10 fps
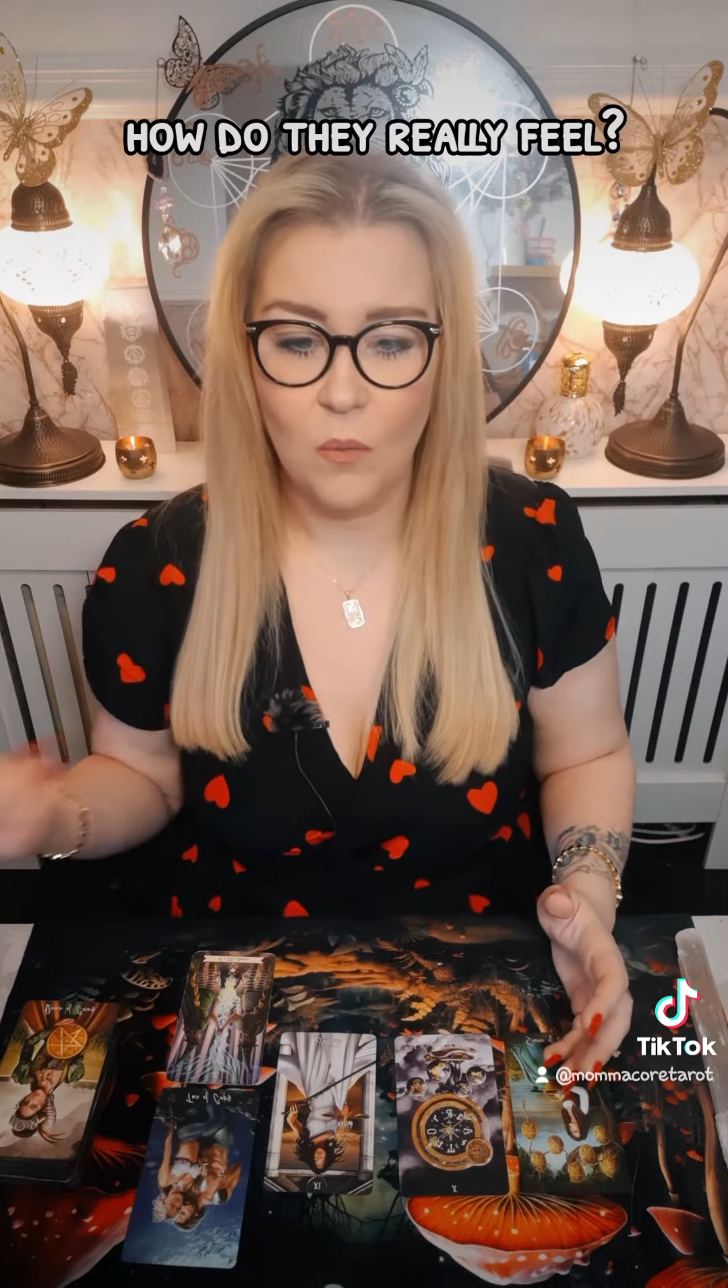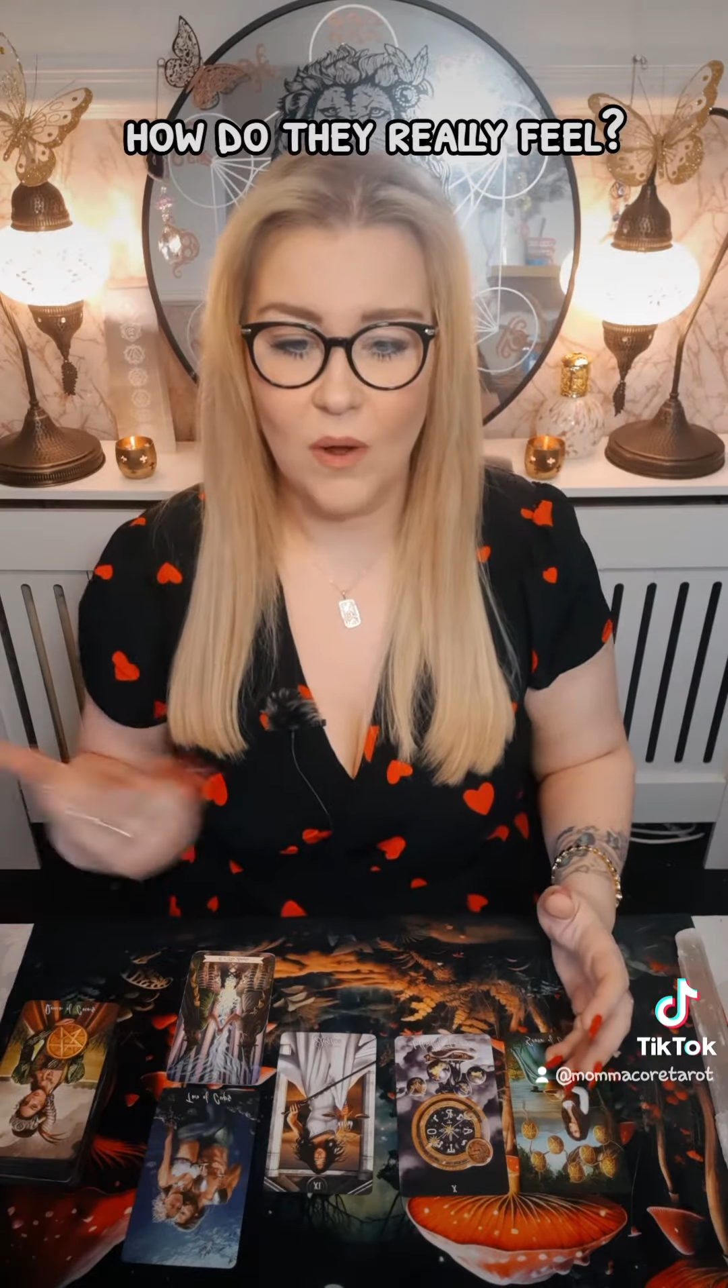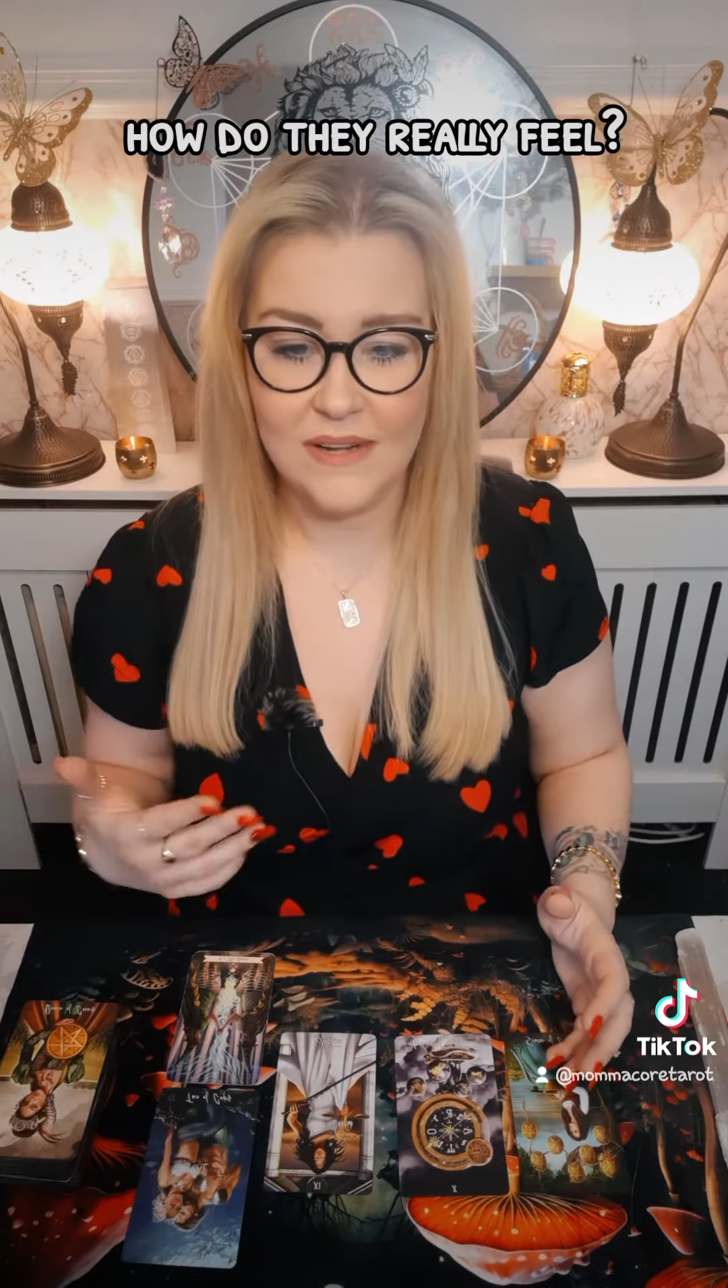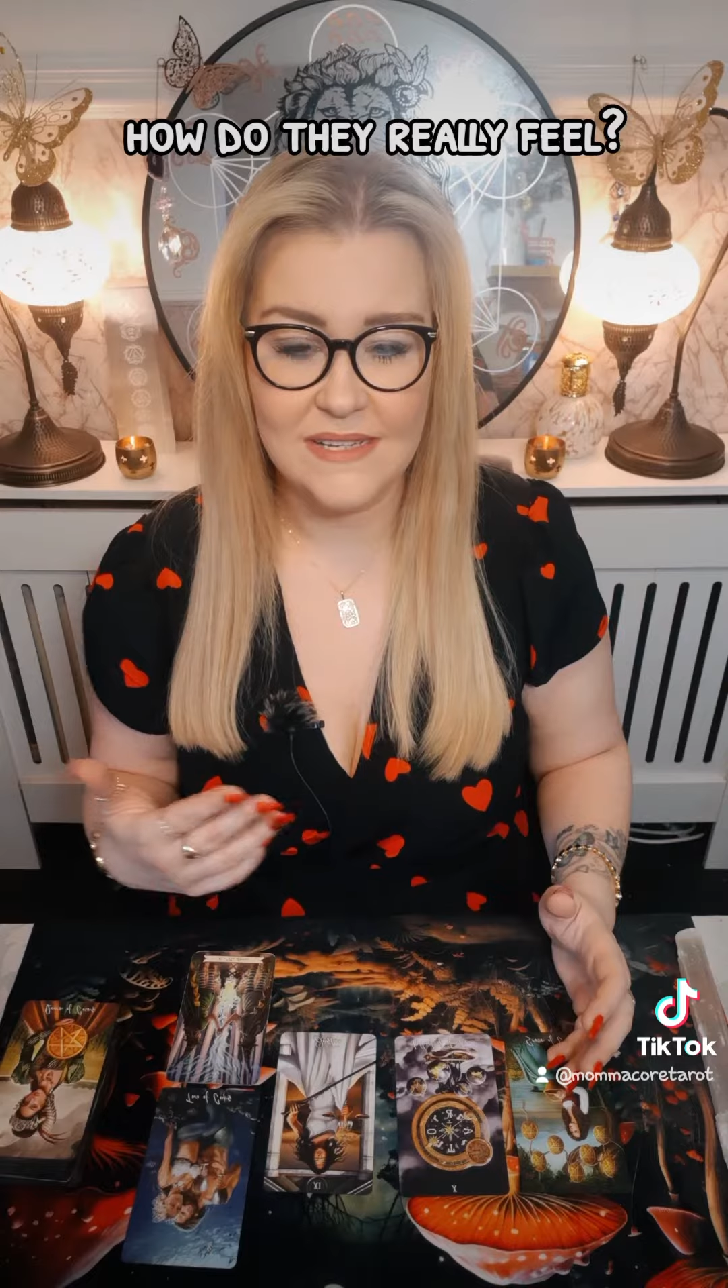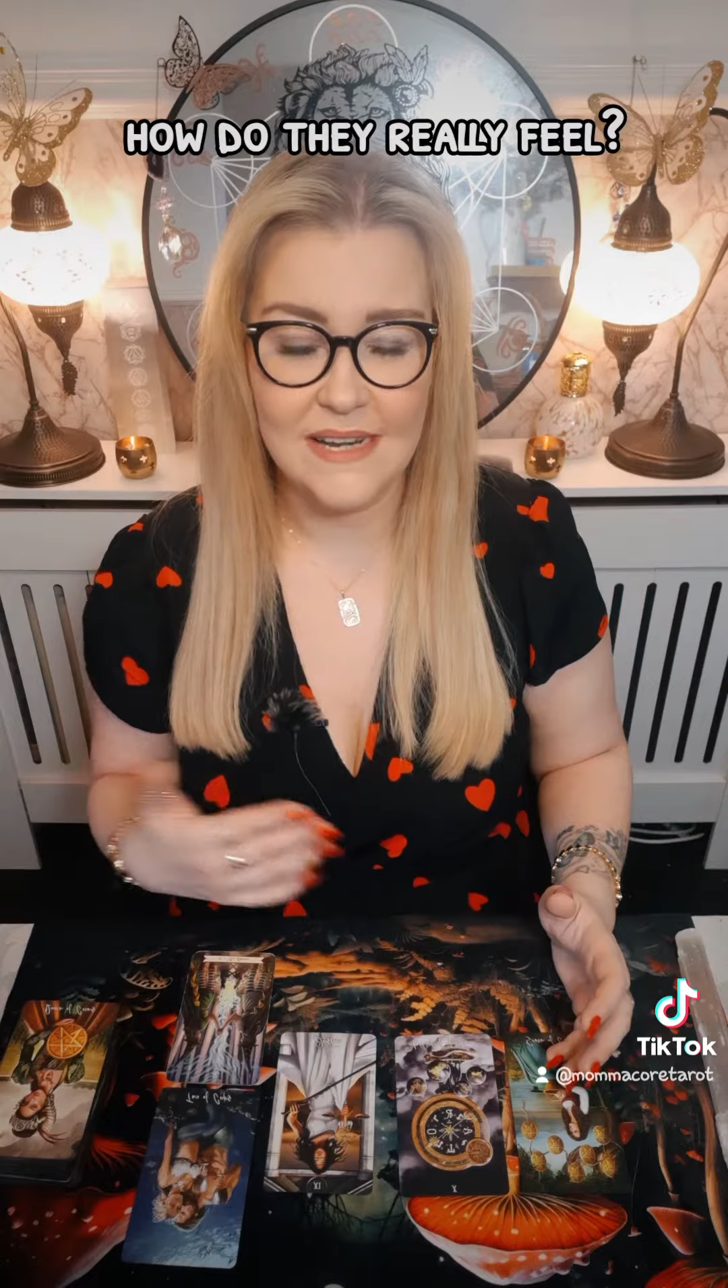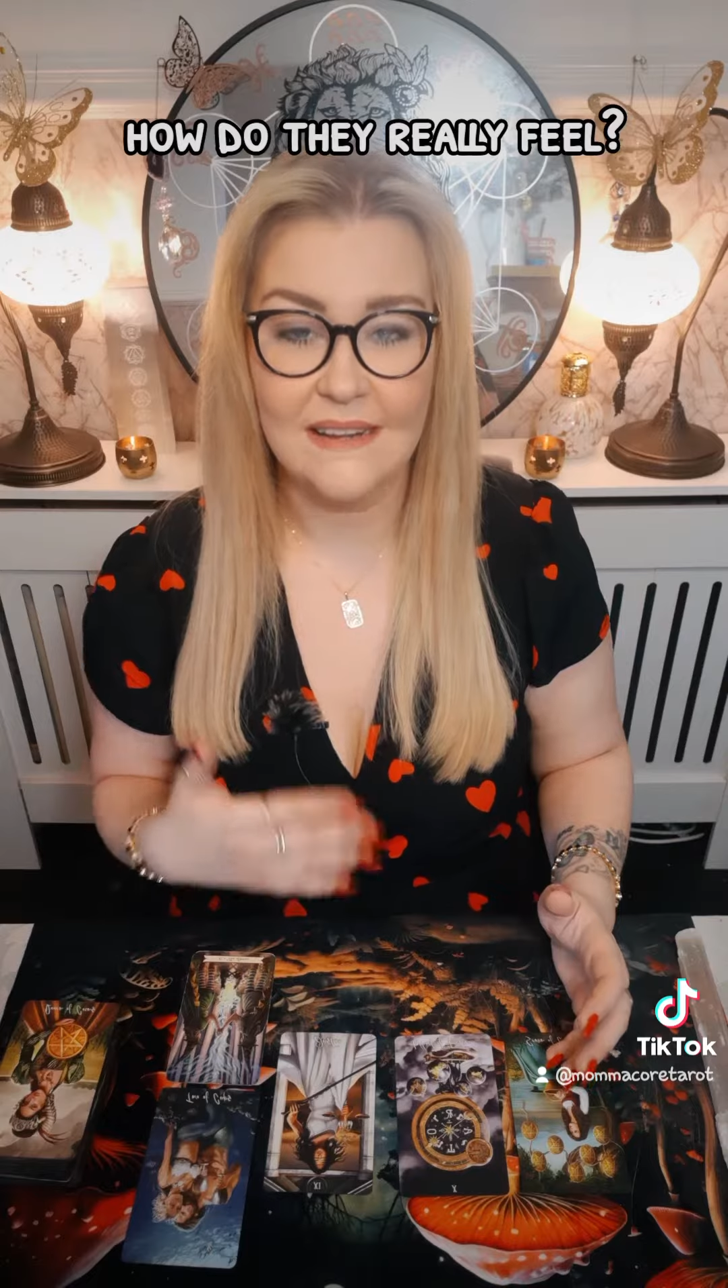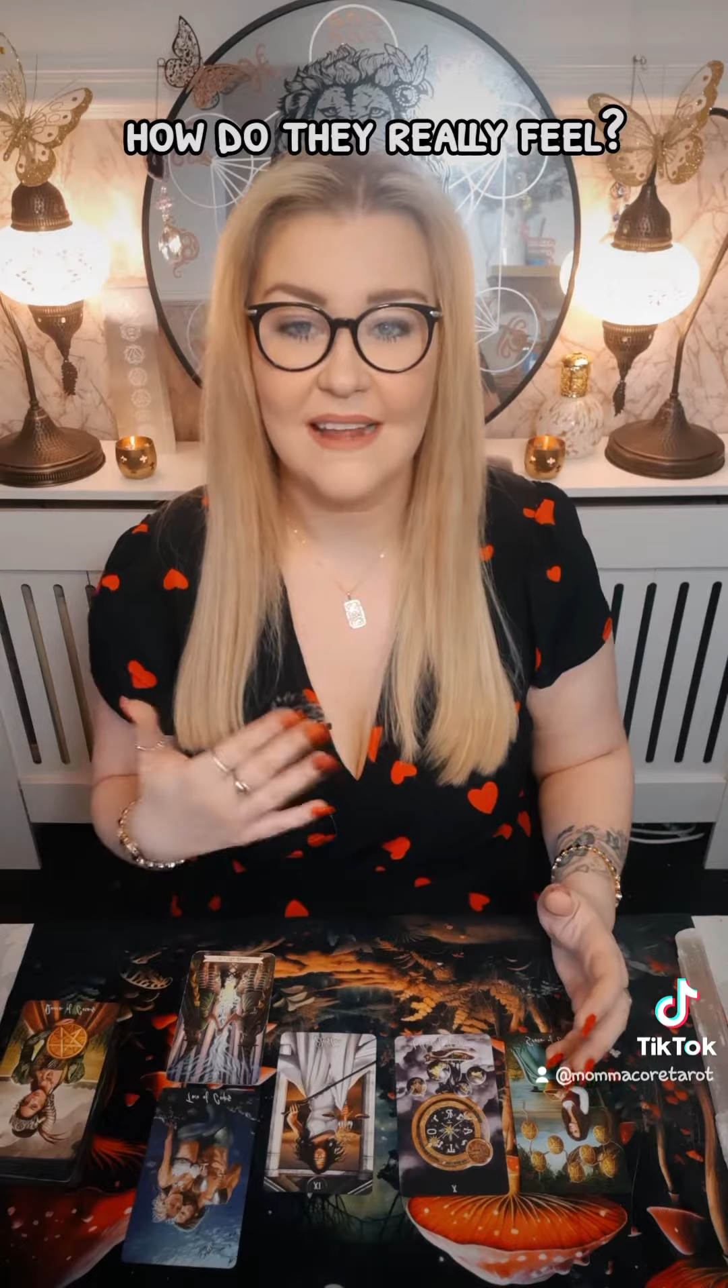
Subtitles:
wanting